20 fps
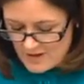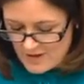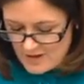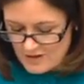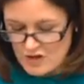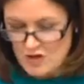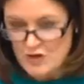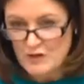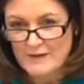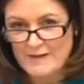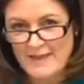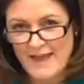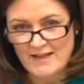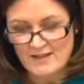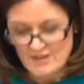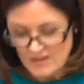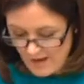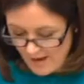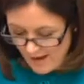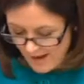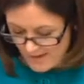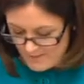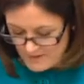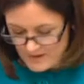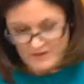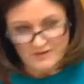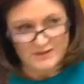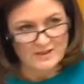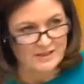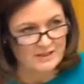During that time
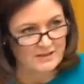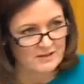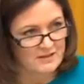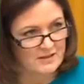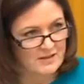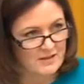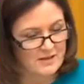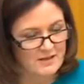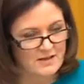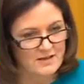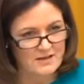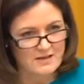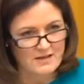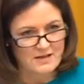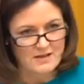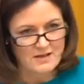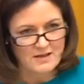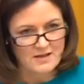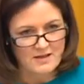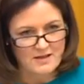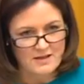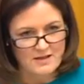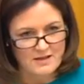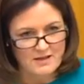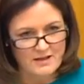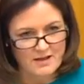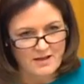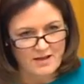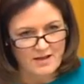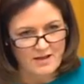and
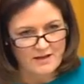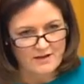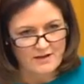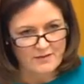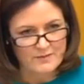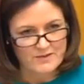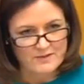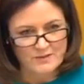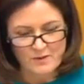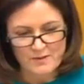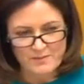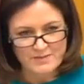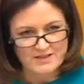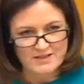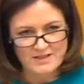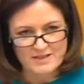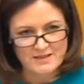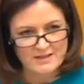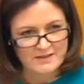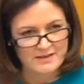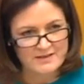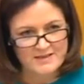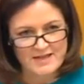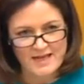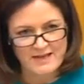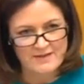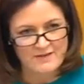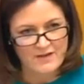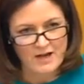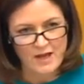there was a particular
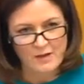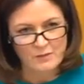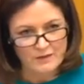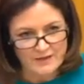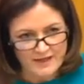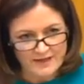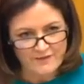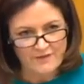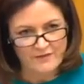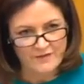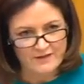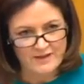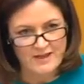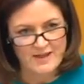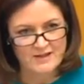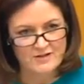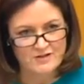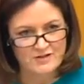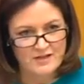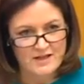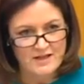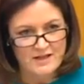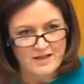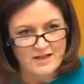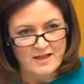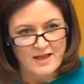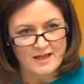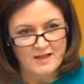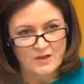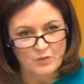day that I will never forget,
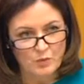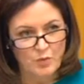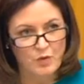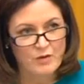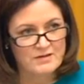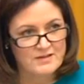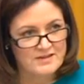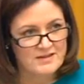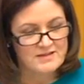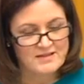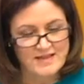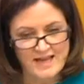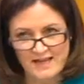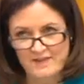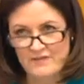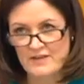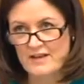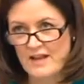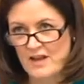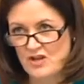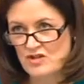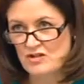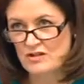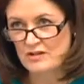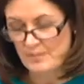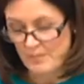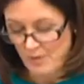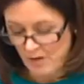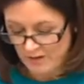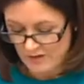and it was the day of the National
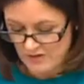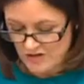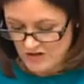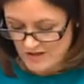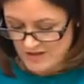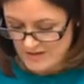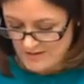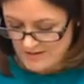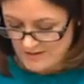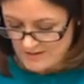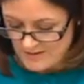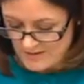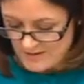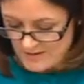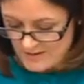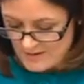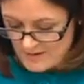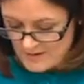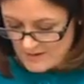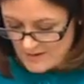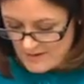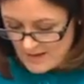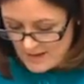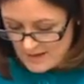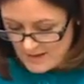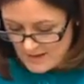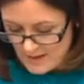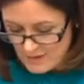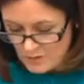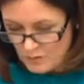Apology.
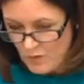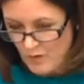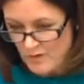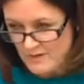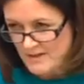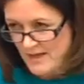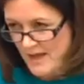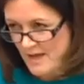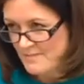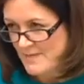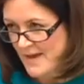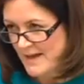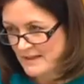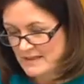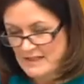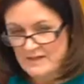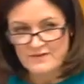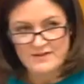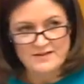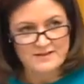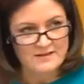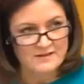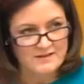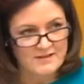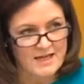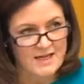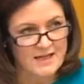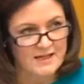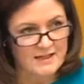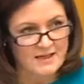It was a magnificent
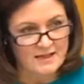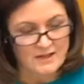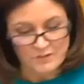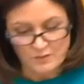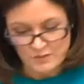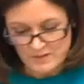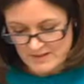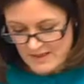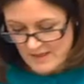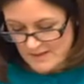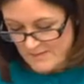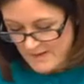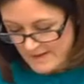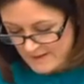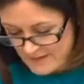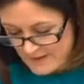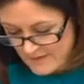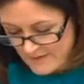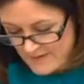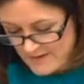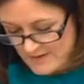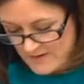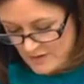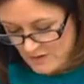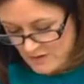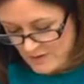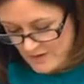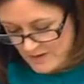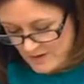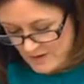day and it was a magnificent
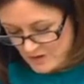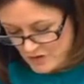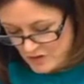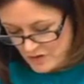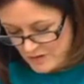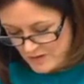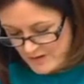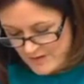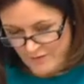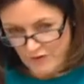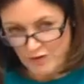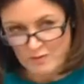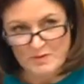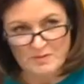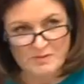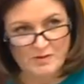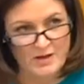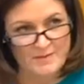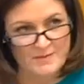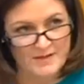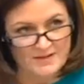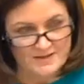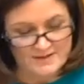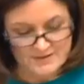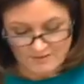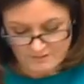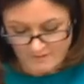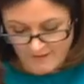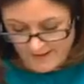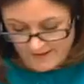credit to the former Prime
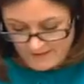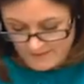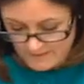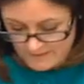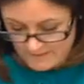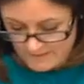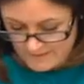Minister Rudd.